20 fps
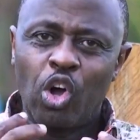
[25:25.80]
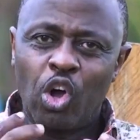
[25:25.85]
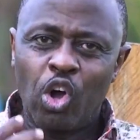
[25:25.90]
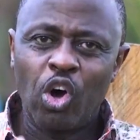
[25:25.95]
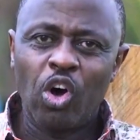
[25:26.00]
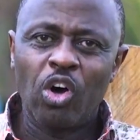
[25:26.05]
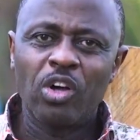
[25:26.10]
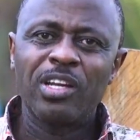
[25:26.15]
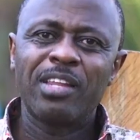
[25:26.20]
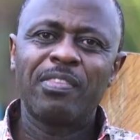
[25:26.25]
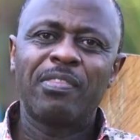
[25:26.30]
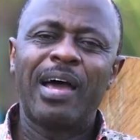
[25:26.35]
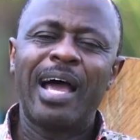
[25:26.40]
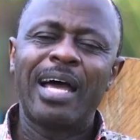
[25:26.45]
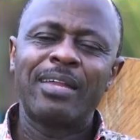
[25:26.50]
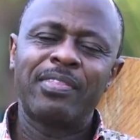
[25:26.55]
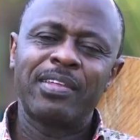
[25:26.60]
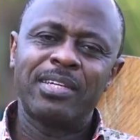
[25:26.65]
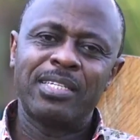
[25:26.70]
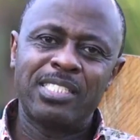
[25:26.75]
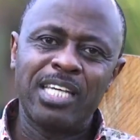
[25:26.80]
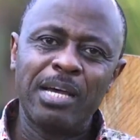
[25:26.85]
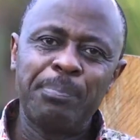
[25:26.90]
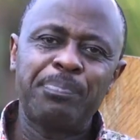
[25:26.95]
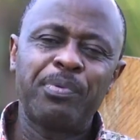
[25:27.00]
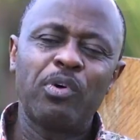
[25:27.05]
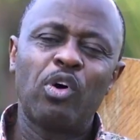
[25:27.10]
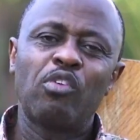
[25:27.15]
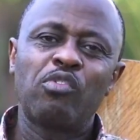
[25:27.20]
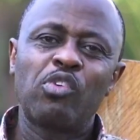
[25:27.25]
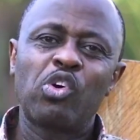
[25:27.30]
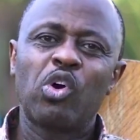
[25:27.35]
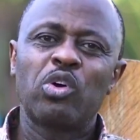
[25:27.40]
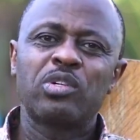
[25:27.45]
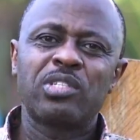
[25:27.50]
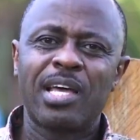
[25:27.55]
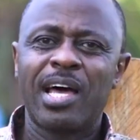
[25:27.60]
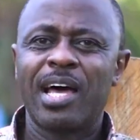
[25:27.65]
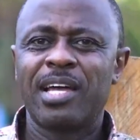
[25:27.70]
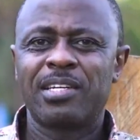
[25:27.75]
God, at the depth of
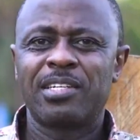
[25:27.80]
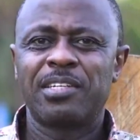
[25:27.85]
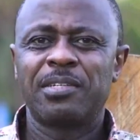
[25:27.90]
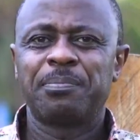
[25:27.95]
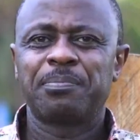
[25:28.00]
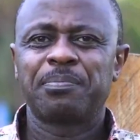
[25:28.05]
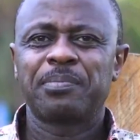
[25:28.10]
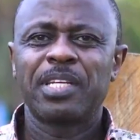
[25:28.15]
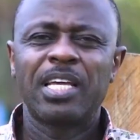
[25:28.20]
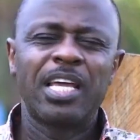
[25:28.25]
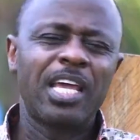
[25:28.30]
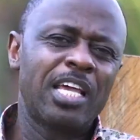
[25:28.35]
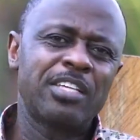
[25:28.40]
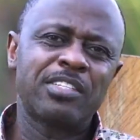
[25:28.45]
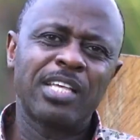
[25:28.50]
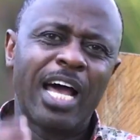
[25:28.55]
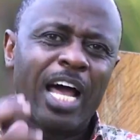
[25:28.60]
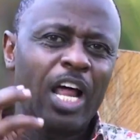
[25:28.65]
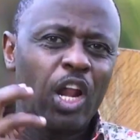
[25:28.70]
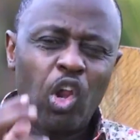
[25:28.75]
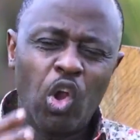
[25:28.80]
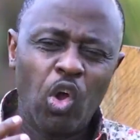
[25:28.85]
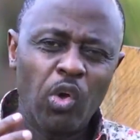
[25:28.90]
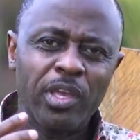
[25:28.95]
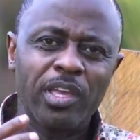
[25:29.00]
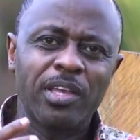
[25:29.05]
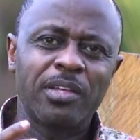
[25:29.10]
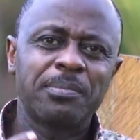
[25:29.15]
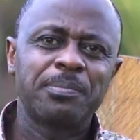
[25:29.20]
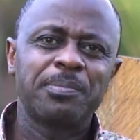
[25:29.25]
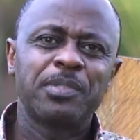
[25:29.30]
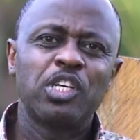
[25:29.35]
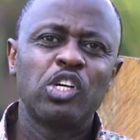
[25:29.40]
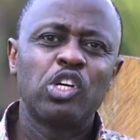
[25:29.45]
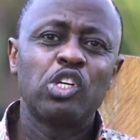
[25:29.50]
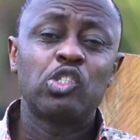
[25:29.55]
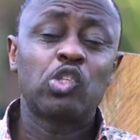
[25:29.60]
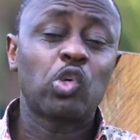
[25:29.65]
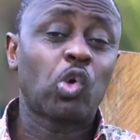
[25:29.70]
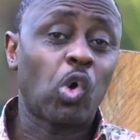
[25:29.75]
God's heart, is a longing
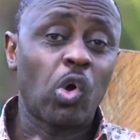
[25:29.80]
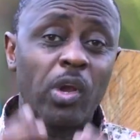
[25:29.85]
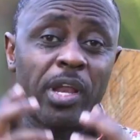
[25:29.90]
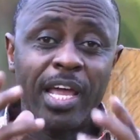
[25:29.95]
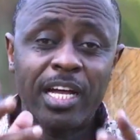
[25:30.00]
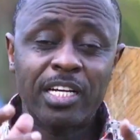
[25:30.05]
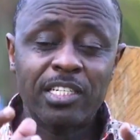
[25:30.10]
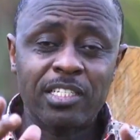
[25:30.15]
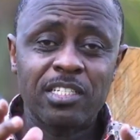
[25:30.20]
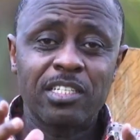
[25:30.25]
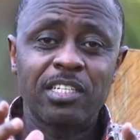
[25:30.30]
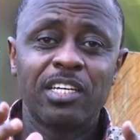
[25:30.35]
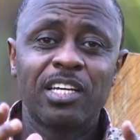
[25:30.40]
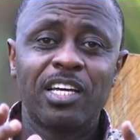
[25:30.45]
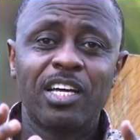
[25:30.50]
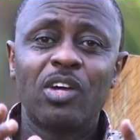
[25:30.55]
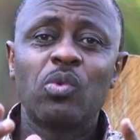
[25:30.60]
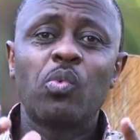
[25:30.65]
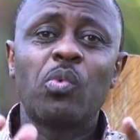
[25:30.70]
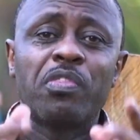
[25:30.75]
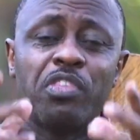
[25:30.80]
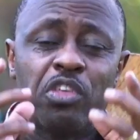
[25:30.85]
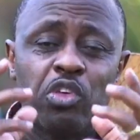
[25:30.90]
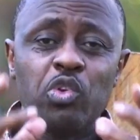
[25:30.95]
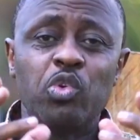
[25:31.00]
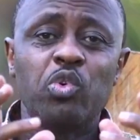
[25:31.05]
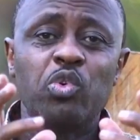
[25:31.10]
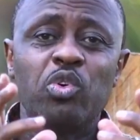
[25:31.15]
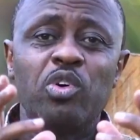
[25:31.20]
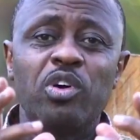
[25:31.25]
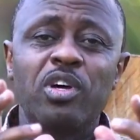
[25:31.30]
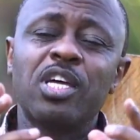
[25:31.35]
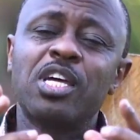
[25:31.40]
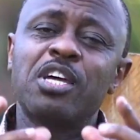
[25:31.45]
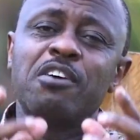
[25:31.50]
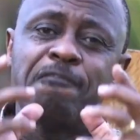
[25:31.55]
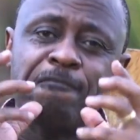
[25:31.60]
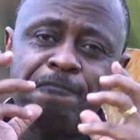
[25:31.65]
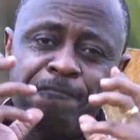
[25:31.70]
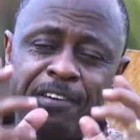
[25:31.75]
to connect with you
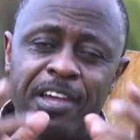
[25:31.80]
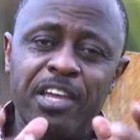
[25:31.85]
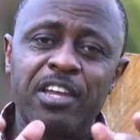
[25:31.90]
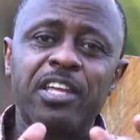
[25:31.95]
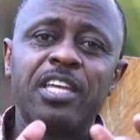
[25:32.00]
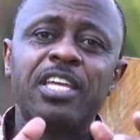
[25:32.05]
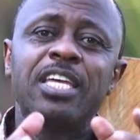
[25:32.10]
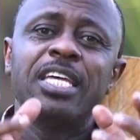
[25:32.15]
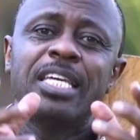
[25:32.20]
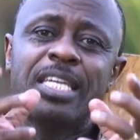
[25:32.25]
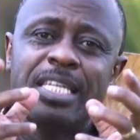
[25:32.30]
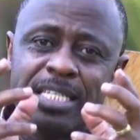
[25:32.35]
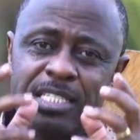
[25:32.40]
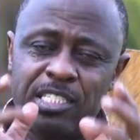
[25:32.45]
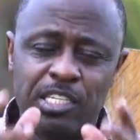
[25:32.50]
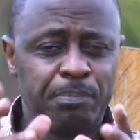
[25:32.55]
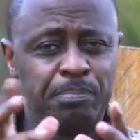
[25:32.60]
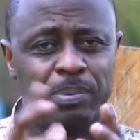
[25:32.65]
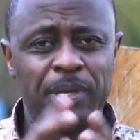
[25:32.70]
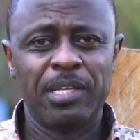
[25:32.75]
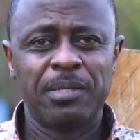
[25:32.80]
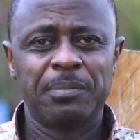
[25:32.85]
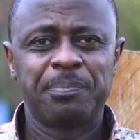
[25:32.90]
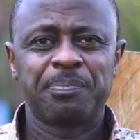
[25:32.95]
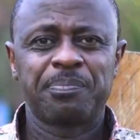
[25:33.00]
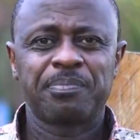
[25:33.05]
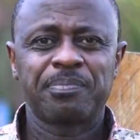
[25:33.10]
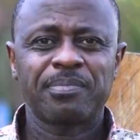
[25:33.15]
very deeply.